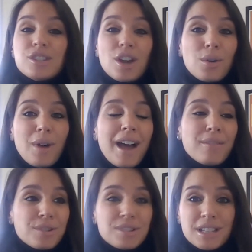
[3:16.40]
So
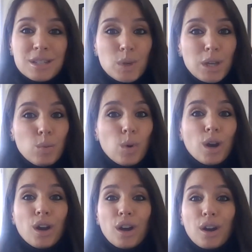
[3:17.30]
ever since we
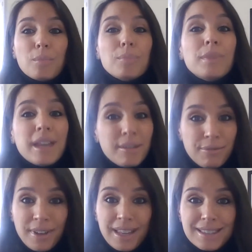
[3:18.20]
were
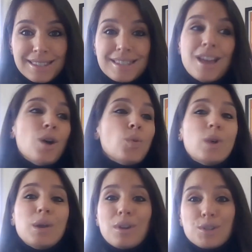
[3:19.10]
infants,
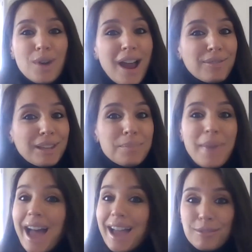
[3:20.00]
we were traveling
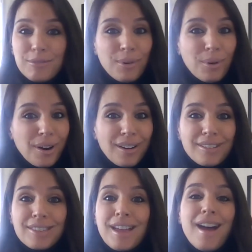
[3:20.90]
back and
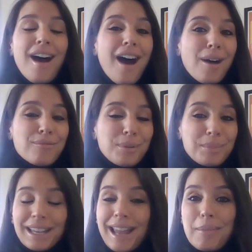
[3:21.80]
forth from
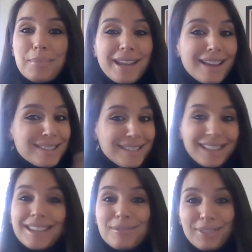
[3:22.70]
Calabria to
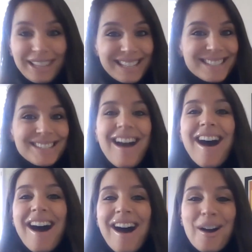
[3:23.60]
Cleveland.
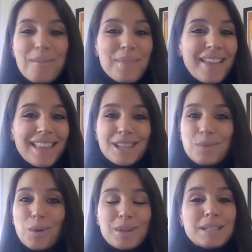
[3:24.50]
And that's
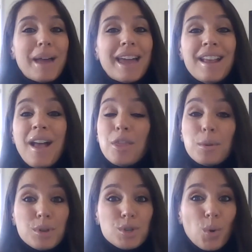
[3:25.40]
where we spent
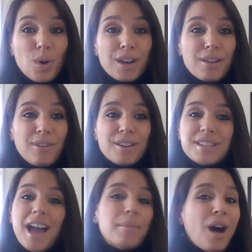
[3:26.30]
the majority of our
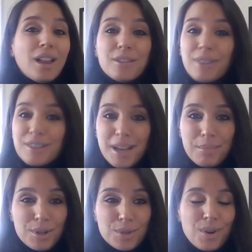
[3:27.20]
time. All of our
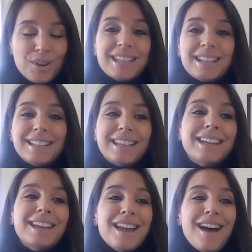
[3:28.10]
summers were in Italy.